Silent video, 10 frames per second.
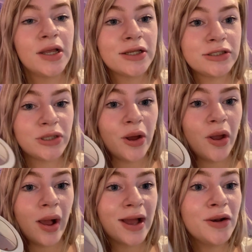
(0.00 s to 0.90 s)

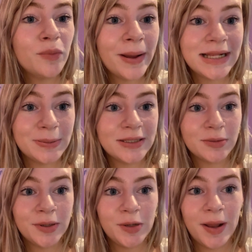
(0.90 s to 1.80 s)
So I cannot wait to put these
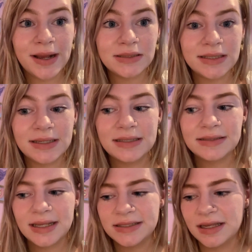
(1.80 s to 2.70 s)
on my new
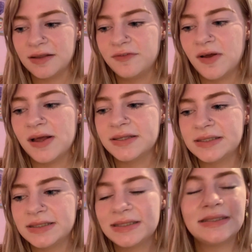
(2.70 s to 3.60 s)
packages. It's like the
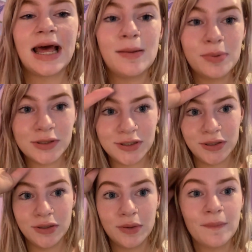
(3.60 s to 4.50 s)
first step
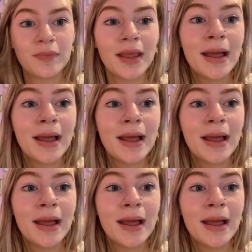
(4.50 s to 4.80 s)
to